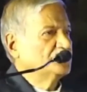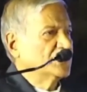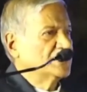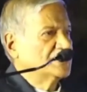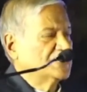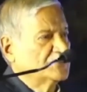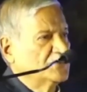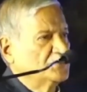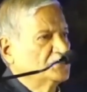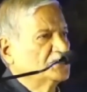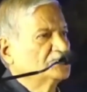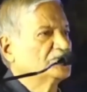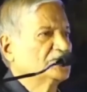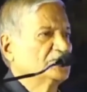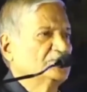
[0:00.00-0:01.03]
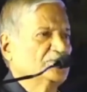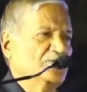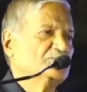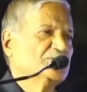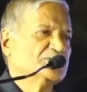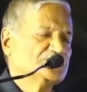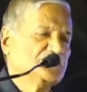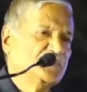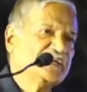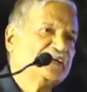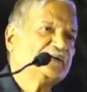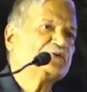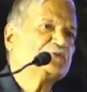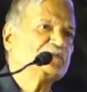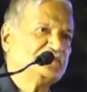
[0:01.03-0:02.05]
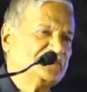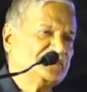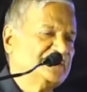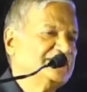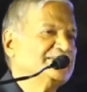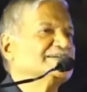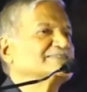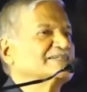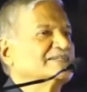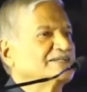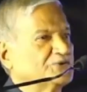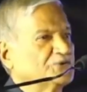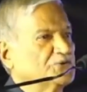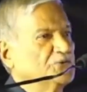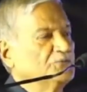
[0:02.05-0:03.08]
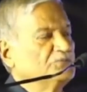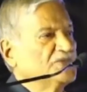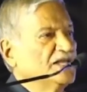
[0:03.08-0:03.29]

World Economic Forum almost fourteen to fifteen years in a row.